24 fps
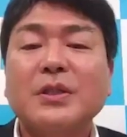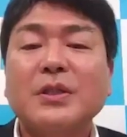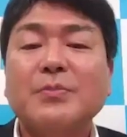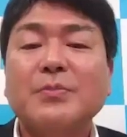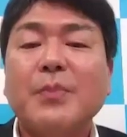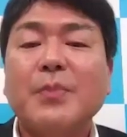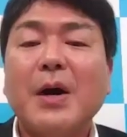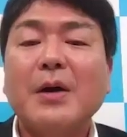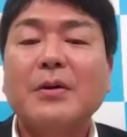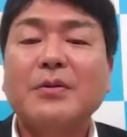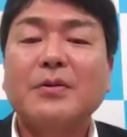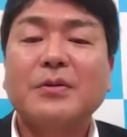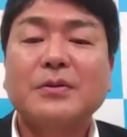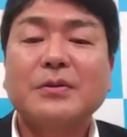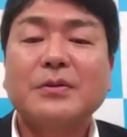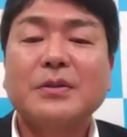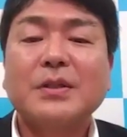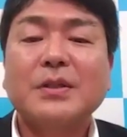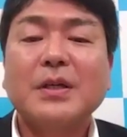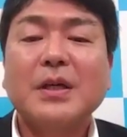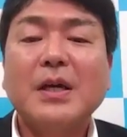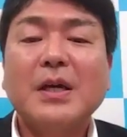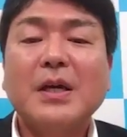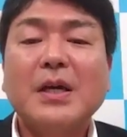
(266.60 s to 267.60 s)
and
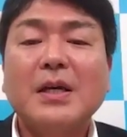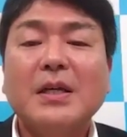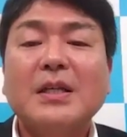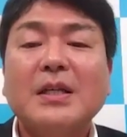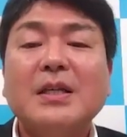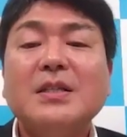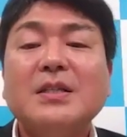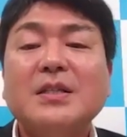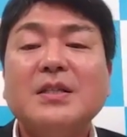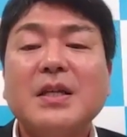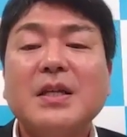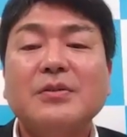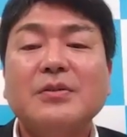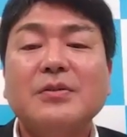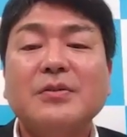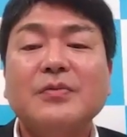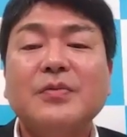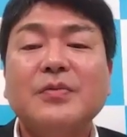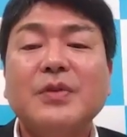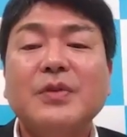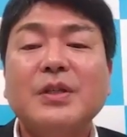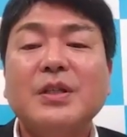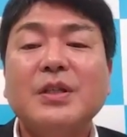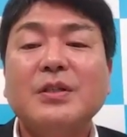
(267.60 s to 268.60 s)
backlogs. Instead,
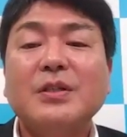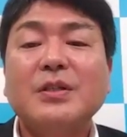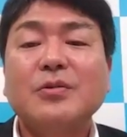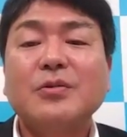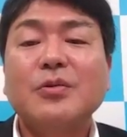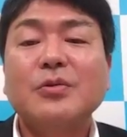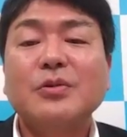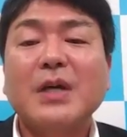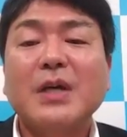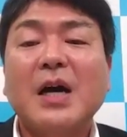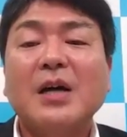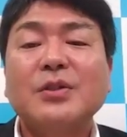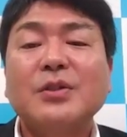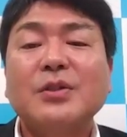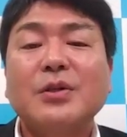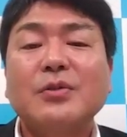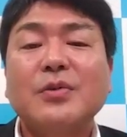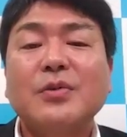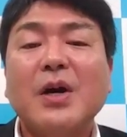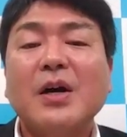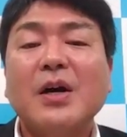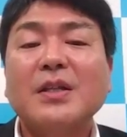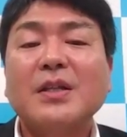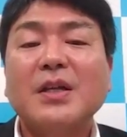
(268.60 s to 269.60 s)
we disclose annual
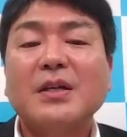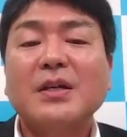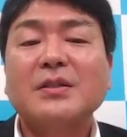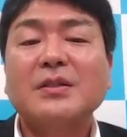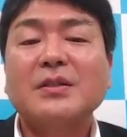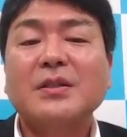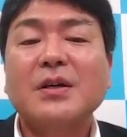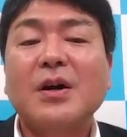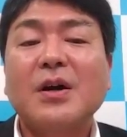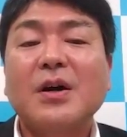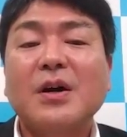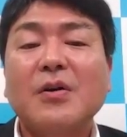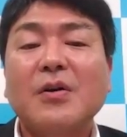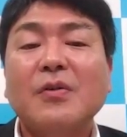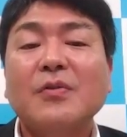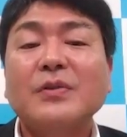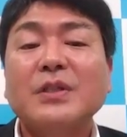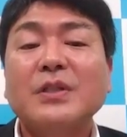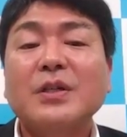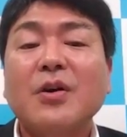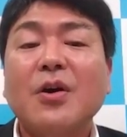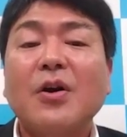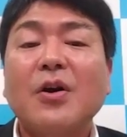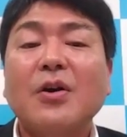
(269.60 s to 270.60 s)
guidance of
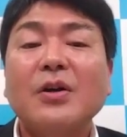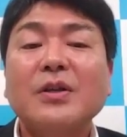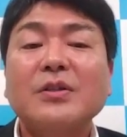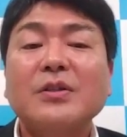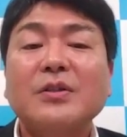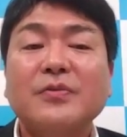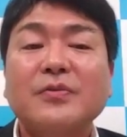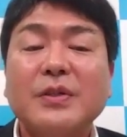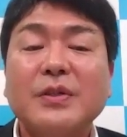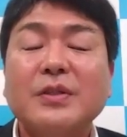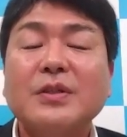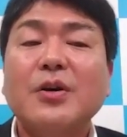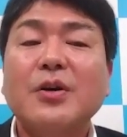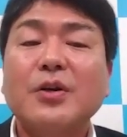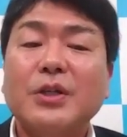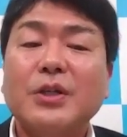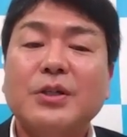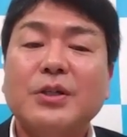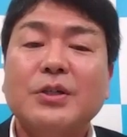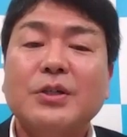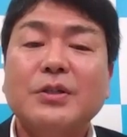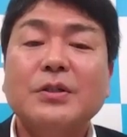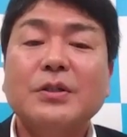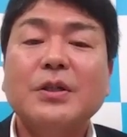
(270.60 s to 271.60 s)
the current fiscal
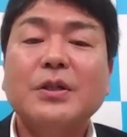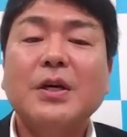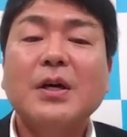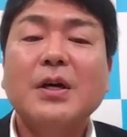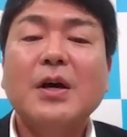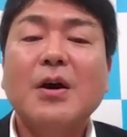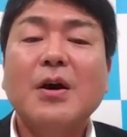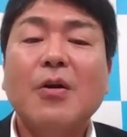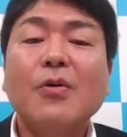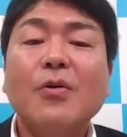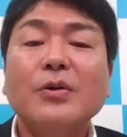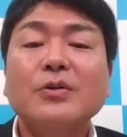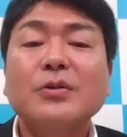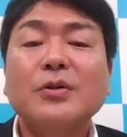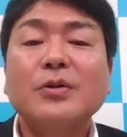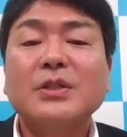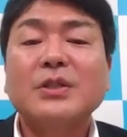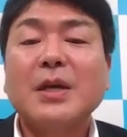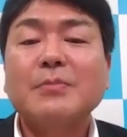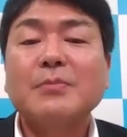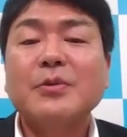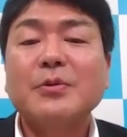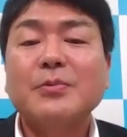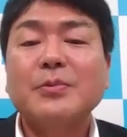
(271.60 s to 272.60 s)
year, although
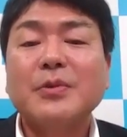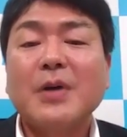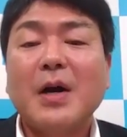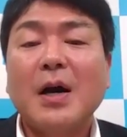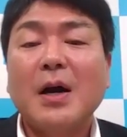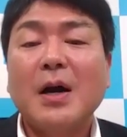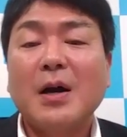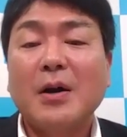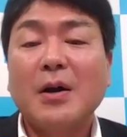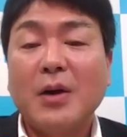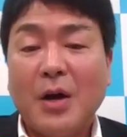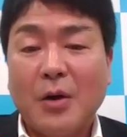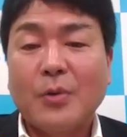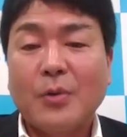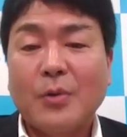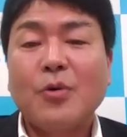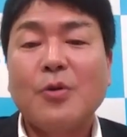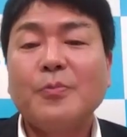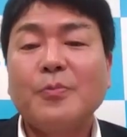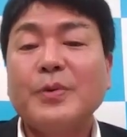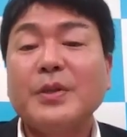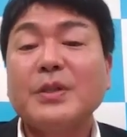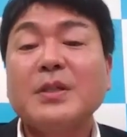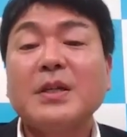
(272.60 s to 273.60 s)
some of our
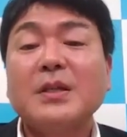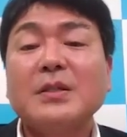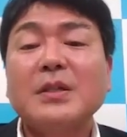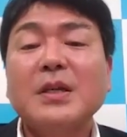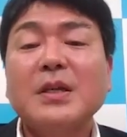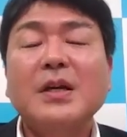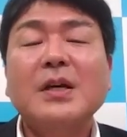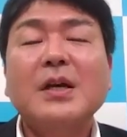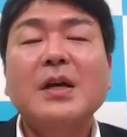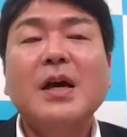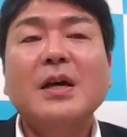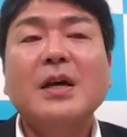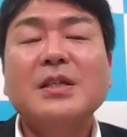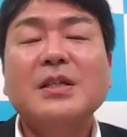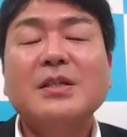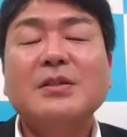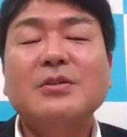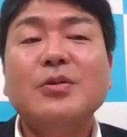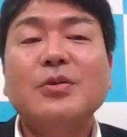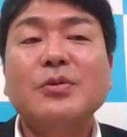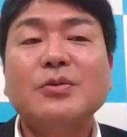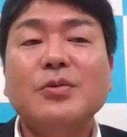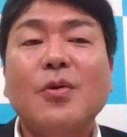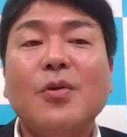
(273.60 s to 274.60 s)
competitors
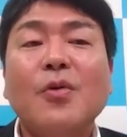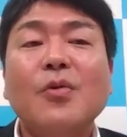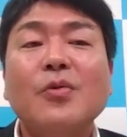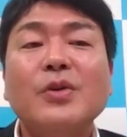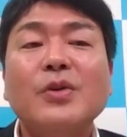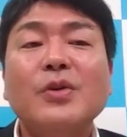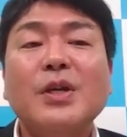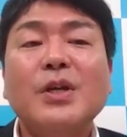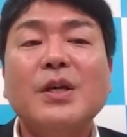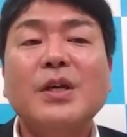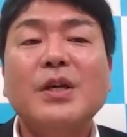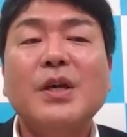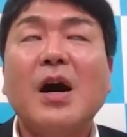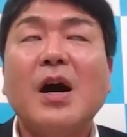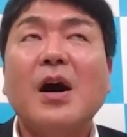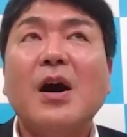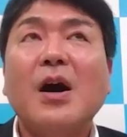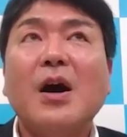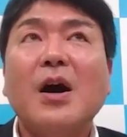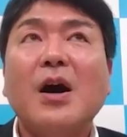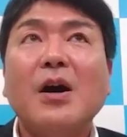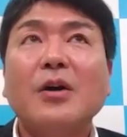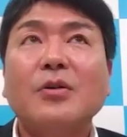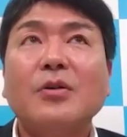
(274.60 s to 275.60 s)
disclose only
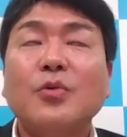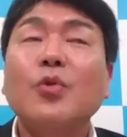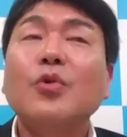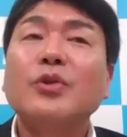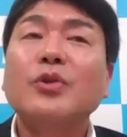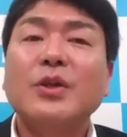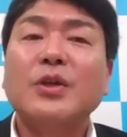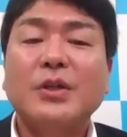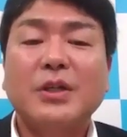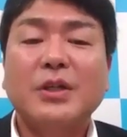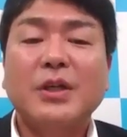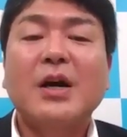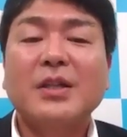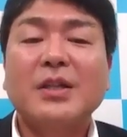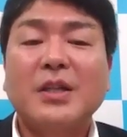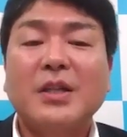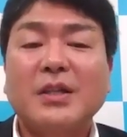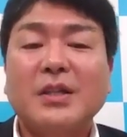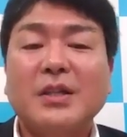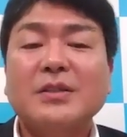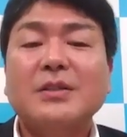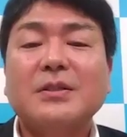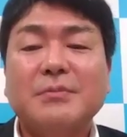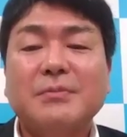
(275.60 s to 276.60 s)
quarterly
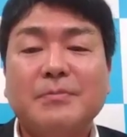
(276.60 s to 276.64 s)
guidance.